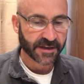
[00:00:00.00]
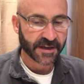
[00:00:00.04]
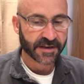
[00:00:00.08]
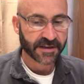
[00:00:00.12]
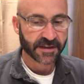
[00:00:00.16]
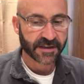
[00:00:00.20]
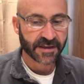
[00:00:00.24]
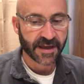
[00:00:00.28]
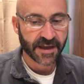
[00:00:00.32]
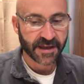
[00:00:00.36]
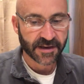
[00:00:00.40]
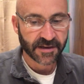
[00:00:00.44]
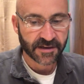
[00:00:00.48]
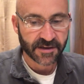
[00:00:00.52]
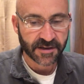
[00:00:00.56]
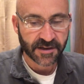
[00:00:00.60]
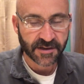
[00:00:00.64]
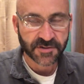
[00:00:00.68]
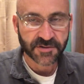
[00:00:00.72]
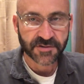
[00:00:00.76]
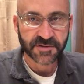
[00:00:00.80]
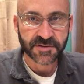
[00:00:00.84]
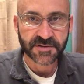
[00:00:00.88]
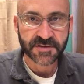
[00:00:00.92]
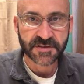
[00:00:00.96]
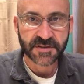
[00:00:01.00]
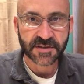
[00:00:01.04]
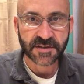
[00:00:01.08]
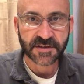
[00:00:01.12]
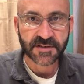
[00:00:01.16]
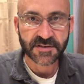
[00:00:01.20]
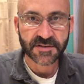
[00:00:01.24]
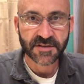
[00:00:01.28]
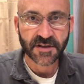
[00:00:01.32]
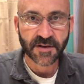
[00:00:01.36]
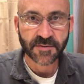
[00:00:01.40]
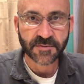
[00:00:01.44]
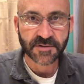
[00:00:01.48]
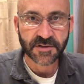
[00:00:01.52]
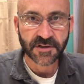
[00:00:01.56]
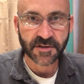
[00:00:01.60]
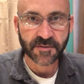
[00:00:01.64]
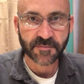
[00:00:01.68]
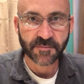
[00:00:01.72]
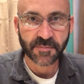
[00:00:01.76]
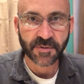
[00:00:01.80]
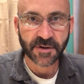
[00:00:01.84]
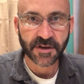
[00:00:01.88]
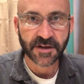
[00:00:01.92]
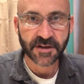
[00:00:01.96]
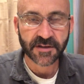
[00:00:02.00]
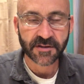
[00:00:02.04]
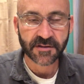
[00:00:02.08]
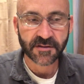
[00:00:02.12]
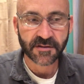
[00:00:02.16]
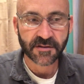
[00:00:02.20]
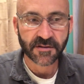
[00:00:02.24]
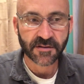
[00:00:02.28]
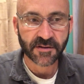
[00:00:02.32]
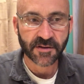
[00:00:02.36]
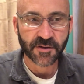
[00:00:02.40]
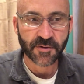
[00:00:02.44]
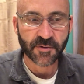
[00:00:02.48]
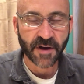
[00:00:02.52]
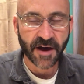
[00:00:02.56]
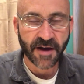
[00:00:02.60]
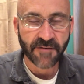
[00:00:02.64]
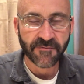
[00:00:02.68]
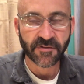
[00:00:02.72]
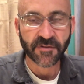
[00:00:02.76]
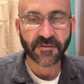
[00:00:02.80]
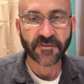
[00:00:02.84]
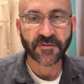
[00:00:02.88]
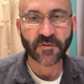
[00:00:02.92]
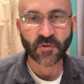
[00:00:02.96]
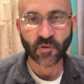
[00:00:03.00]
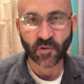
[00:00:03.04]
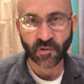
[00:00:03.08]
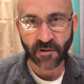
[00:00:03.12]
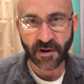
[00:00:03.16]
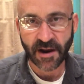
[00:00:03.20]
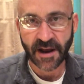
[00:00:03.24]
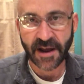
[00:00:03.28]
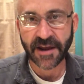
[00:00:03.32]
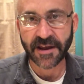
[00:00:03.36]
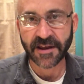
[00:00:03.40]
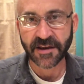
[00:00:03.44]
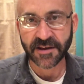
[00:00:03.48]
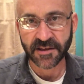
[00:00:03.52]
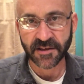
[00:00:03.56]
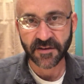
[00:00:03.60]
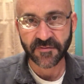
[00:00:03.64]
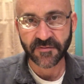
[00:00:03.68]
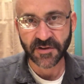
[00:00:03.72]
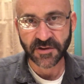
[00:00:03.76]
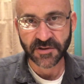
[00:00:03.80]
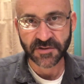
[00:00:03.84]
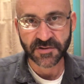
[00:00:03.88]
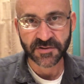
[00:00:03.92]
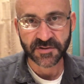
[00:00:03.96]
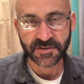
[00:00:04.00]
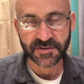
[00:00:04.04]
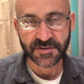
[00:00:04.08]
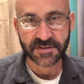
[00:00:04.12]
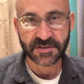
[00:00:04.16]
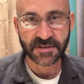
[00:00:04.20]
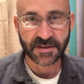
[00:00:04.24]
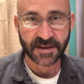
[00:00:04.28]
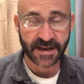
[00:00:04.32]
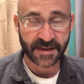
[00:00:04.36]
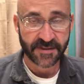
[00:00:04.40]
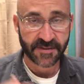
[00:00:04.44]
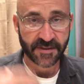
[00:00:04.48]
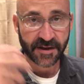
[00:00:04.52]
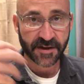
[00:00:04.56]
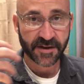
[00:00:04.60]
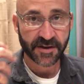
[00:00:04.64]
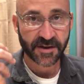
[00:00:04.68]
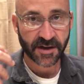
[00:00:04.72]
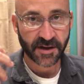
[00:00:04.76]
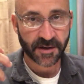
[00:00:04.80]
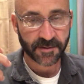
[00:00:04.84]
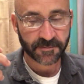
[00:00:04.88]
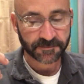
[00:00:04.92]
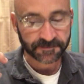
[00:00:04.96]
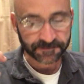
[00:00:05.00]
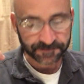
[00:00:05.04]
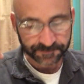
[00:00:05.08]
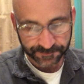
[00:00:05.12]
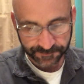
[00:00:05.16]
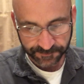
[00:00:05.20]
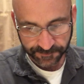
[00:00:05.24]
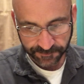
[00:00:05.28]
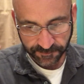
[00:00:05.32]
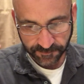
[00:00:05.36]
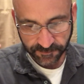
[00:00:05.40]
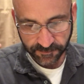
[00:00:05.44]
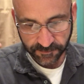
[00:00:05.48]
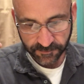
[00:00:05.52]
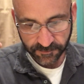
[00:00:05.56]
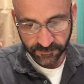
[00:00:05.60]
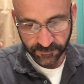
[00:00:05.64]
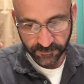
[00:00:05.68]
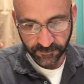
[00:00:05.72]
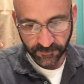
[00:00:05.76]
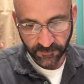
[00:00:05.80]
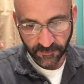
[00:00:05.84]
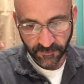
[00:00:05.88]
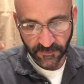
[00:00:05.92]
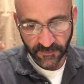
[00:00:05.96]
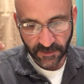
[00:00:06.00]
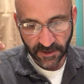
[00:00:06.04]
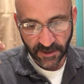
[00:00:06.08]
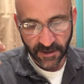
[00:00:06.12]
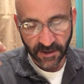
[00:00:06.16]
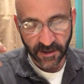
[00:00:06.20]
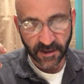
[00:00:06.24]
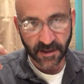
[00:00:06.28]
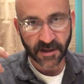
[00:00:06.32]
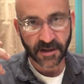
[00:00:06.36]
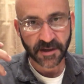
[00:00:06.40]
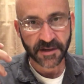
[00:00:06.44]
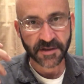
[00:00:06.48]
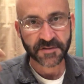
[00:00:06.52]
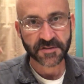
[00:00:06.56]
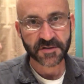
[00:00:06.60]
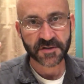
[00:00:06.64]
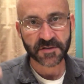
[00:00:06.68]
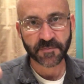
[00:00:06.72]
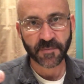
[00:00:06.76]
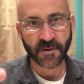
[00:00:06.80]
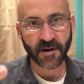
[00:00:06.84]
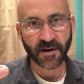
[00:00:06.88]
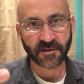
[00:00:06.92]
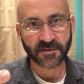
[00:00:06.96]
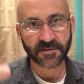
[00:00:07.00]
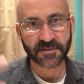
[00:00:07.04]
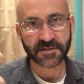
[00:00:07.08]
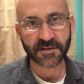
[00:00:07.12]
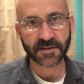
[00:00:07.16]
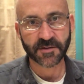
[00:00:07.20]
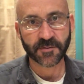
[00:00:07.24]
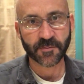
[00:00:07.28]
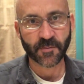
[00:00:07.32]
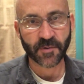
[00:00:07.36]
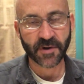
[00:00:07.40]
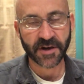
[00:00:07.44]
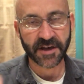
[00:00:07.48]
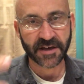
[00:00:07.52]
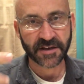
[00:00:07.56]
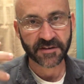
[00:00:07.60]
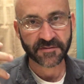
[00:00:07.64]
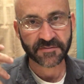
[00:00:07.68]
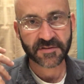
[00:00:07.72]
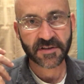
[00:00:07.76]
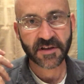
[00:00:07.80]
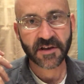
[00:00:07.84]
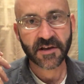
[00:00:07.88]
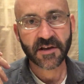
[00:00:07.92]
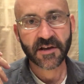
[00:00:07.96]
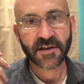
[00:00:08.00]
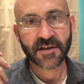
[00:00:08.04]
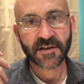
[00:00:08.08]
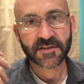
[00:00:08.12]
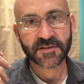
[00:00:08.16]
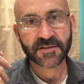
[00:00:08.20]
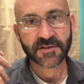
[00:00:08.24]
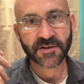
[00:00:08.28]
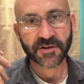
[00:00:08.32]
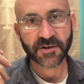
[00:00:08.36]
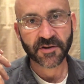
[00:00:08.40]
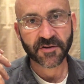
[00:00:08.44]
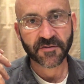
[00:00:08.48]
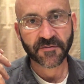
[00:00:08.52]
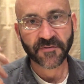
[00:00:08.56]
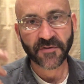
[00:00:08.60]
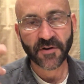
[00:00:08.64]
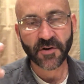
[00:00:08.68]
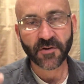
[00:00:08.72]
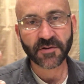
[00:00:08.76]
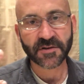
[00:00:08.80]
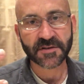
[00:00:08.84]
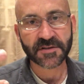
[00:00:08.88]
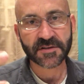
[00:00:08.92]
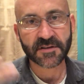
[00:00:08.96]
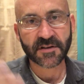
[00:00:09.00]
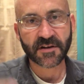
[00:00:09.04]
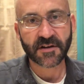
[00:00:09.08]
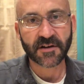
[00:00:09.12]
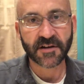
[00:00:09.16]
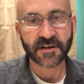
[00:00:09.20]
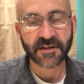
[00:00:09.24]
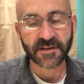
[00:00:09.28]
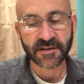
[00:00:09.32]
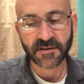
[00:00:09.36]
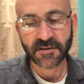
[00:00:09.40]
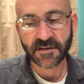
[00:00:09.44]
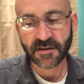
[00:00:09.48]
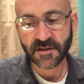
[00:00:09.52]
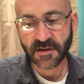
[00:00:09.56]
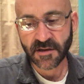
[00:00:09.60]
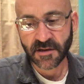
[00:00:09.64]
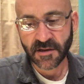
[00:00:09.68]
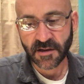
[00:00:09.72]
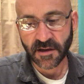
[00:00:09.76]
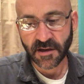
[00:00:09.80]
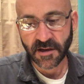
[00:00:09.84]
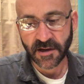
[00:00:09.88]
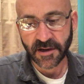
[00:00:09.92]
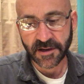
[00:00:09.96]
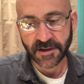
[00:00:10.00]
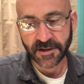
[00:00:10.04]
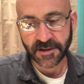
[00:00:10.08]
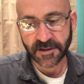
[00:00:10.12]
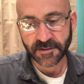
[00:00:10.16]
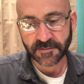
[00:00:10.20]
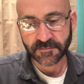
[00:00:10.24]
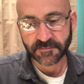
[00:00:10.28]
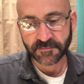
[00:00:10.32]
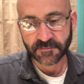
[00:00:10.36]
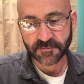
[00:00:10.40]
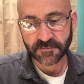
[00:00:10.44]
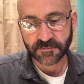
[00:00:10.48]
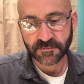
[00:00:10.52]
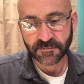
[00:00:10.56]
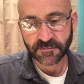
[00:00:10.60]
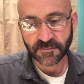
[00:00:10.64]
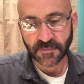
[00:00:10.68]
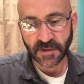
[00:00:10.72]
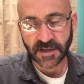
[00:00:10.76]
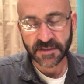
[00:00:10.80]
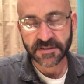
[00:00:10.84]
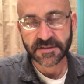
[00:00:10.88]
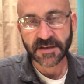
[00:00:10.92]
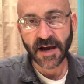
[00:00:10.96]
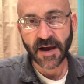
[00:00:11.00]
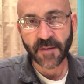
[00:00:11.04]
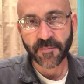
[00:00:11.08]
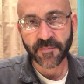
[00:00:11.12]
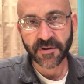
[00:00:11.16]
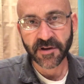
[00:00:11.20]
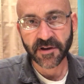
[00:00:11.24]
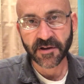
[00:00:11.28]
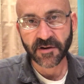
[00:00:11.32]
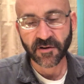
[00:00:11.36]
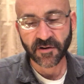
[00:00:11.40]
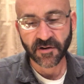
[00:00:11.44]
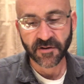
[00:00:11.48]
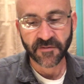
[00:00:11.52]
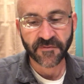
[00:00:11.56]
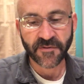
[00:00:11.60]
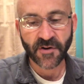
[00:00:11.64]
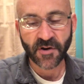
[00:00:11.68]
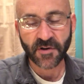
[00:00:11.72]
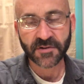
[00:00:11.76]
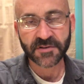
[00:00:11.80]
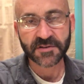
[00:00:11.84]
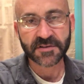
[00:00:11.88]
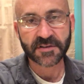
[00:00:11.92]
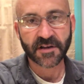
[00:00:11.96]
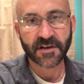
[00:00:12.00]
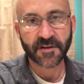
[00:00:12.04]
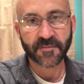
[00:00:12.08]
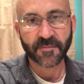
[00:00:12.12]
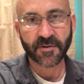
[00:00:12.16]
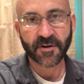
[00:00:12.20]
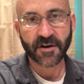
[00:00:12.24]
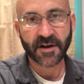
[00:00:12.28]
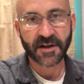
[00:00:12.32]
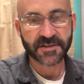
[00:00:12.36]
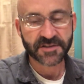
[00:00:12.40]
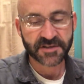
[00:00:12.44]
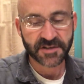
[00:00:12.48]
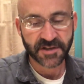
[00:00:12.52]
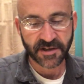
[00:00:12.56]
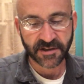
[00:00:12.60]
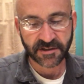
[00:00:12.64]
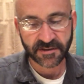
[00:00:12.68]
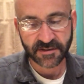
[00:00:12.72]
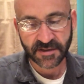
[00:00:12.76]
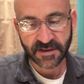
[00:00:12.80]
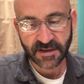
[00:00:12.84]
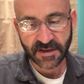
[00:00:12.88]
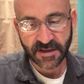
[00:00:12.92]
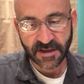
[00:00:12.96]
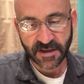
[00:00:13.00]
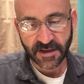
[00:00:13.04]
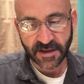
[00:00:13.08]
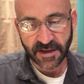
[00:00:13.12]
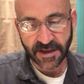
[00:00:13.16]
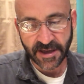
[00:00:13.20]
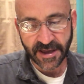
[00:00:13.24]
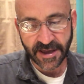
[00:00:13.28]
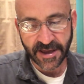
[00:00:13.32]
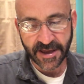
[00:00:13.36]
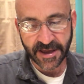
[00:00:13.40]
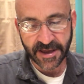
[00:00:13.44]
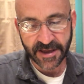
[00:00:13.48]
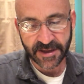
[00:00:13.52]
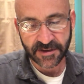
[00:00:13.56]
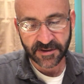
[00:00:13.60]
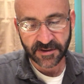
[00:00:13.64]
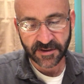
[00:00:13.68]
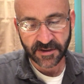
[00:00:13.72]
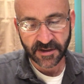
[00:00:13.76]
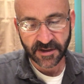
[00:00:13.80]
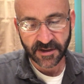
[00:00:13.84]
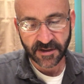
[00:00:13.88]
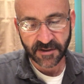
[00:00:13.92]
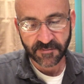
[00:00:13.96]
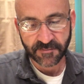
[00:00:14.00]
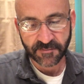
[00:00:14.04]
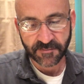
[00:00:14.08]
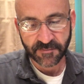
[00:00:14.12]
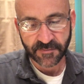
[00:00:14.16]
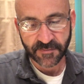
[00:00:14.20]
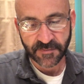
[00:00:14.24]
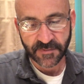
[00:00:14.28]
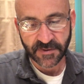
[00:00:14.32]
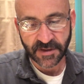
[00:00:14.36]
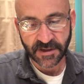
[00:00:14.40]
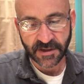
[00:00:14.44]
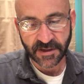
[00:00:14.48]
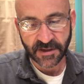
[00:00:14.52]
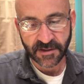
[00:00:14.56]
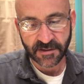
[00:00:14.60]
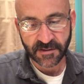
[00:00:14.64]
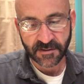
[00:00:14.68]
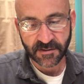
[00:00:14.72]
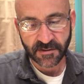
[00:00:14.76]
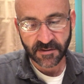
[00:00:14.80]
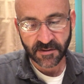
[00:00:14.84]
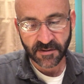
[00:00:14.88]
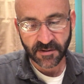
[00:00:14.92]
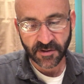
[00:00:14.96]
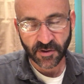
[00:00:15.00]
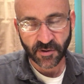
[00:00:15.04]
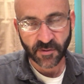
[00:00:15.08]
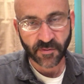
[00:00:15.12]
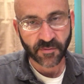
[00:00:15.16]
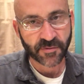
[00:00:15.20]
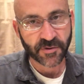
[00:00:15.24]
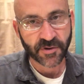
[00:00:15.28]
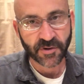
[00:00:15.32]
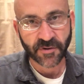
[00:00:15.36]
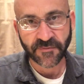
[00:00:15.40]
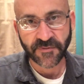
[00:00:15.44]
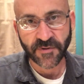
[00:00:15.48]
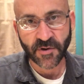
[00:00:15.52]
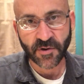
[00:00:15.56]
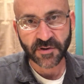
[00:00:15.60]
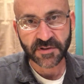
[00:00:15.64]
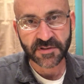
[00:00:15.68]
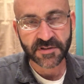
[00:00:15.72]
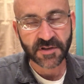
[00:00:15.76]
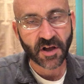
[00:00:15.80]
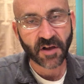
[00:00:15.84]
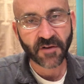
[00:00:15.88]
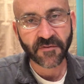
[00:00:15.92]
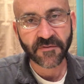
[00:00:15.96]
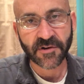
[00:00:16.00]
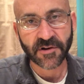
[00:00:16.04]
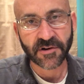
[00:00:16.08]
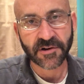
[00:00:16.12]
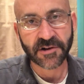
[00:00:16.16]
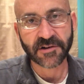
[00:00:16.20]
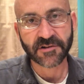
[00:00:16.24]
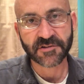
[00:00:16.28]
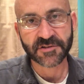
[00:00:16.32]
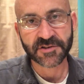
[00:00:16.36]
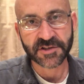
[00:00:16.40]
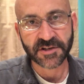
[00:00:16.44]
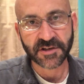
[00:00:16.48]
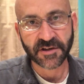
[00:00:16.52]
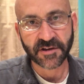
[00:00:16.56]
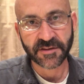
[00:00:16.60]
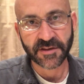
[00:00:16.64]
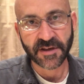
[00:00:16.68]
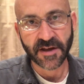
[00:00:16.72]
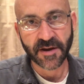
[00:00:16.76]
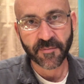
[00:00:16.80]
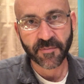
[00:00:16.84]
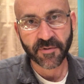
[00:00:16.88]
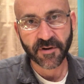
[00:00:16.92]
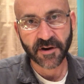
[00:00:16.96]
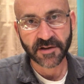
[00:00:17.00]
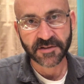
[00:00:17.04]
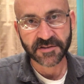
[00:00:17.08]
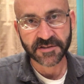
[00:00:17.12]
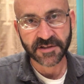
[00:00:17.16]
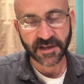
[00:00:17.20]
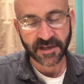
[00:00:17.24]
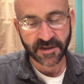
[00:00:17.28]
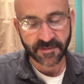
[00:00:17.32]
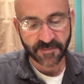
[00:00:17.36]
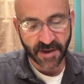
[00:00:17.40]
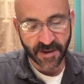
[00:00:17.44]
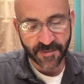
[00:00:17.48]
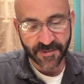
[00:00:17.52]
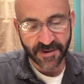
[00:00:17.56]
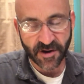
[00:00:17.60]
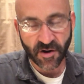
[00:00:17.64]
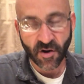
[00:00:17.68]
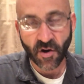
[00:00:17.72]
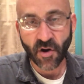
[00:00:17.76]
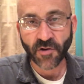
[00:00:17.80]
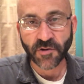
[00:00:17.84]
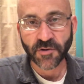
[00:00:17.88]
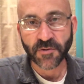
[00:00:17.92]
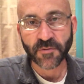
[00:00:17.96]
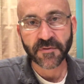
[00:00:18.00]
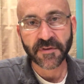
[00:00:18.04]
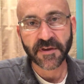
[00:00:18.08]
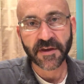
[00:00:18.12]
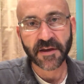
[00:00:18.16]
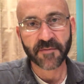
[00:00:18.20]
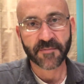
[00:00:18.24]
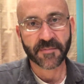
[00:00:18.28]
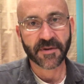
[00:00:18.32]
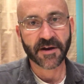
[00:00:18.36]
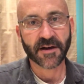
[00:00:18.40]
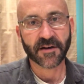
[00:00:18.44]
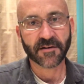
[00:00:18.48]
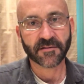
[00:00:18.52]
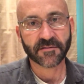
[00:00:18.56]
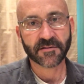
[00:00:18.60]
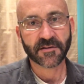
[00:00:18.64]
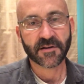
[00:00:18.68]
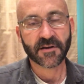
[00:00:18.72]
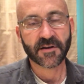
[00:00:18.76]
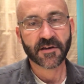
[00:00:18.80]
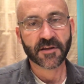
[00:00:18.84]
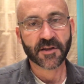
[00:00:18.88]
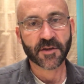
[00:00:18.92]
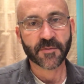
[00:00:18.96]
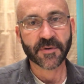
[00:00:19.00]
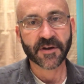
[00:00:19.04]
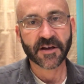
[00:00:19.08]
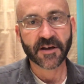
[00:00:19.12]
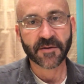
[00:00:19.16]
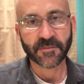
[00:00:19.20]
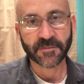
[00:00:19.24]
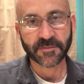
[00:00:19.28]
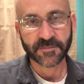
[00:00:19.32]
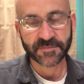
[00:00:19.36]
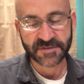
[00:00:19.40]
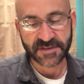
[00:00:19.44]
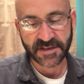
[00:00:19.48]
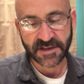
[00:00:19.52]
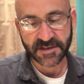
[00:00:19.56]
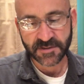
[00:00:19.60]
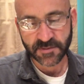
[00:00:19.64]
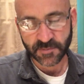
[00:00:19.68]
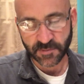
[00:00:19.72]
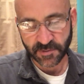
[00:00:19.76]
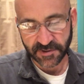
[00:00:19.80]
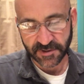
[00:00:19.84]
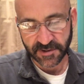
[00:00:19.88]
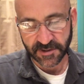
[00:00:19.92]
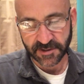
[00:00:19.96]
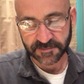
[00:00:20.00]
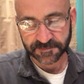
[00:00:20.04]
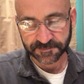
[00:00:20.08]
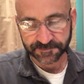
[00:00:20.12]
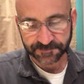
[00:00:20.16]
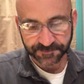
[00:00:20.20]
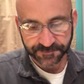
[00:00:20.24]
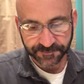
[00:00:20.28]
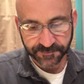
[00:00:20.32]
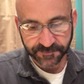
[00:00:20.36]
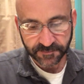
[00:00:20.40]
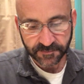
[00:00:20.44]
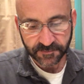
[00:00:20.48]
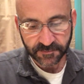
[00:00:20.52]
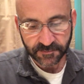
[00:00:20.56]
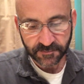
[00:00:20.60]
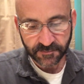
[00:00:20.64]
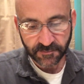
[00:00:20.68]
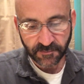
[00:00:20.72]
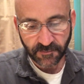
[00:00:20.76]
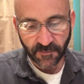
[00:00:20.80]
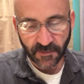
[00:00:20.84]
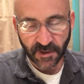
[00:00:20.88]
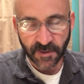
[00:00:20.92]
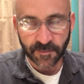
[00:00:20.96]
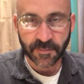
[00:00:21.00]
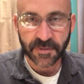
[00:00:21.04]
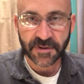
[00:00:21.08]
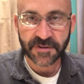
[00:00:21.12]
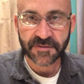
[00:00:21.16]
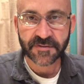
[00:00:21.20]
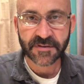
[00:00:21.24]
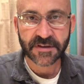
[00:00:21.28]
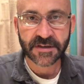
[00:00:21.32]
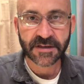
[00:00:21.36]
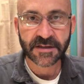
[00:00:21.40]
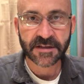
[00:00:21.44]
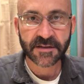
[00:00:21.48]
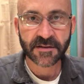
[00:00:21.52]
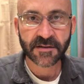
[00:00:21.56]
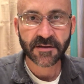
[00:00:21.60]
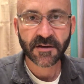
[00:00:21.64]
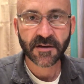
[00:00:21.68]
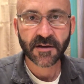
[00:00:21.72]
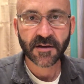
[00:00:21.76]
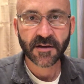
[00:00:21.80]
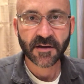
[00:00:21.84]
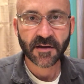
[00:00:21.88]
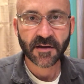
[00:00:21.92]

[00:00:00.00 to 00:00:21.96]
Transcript: dedicated interest in a subject, but you have a variety of interests, and they come uh, in sparks and in waves. So you're focused on um, a topic, or you are focused on a project, and um, then you'll you'll focus all of your energy on that project. It may be all you think about. You become obsessed with it, but then